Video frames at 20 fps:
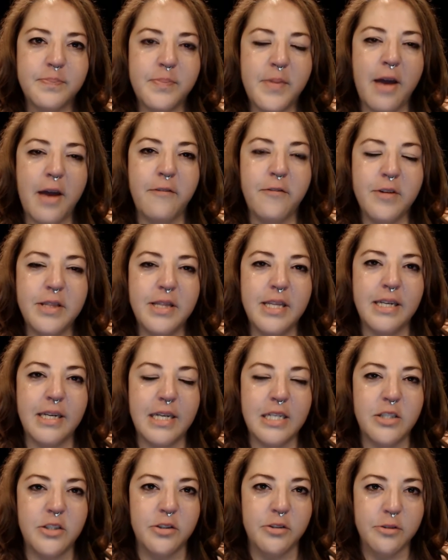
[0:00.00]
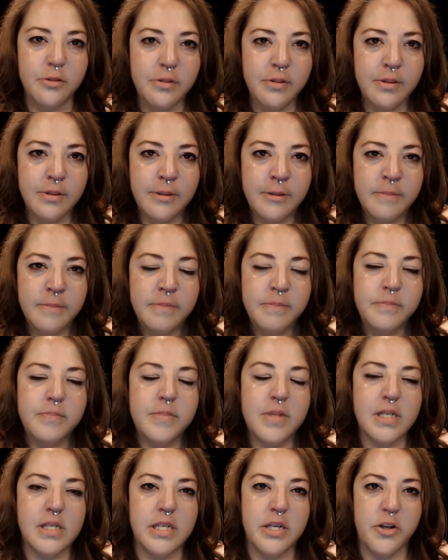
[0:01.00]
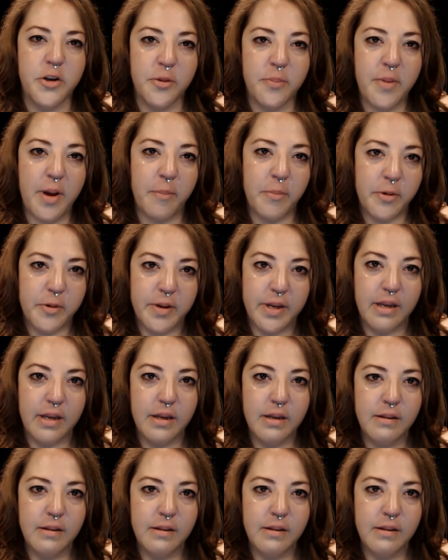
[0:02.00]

Everything I do is in your memory.